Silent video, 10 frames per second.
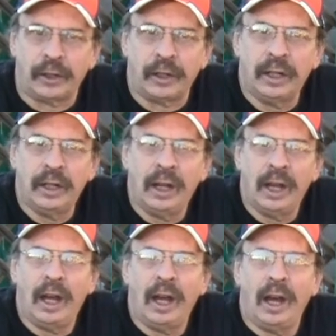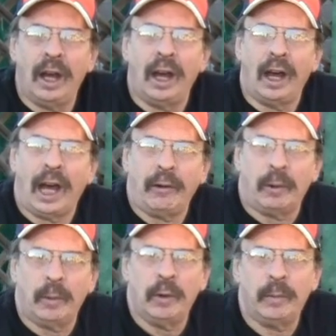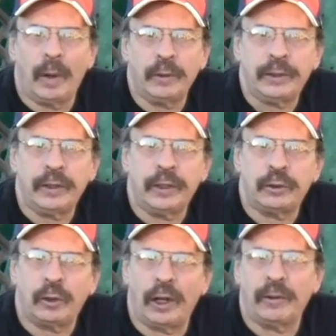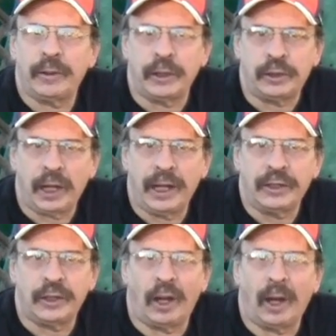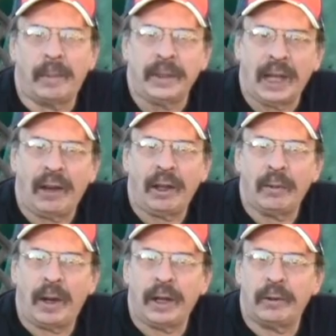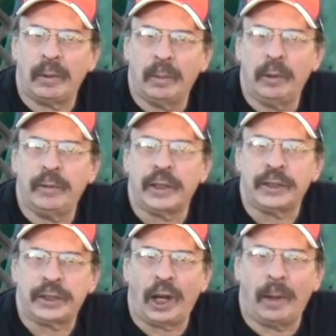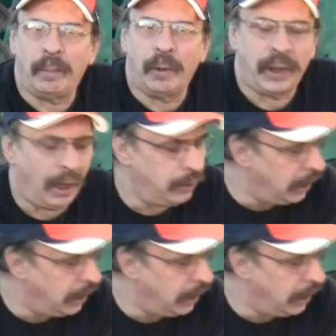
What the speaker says: I removed most of the trunk with a chainsaw, but now I want to remove the stump without